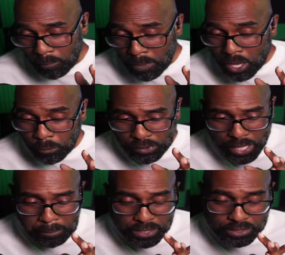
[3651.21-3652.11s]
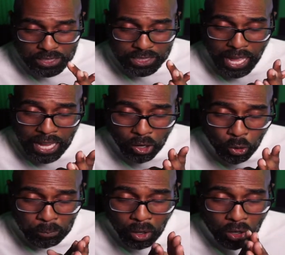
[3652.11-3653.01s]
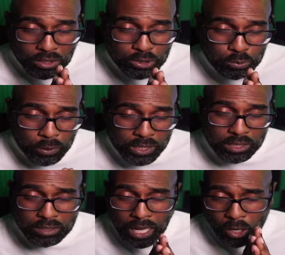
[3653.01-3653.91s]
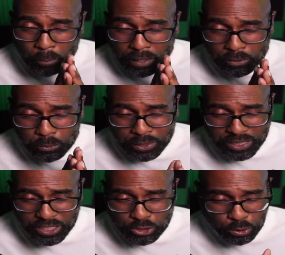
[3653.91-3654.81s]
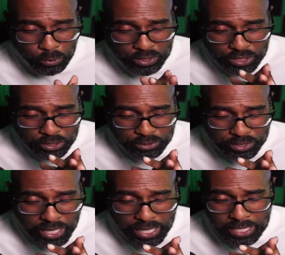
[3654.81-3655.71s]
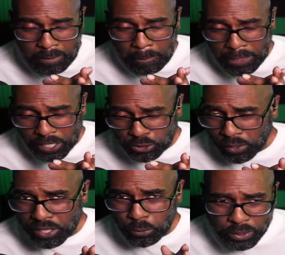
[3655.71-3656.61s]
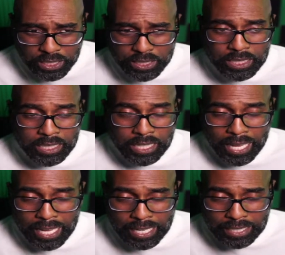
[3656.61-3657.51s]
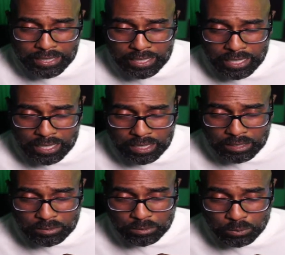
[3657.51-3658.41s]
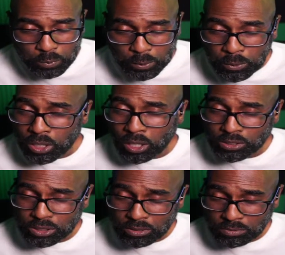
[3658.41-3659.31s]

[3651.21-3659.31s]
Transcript: with that being said, I hope all is well. I hope everyone enjoys their day, enjoy their week, and we will talk soon.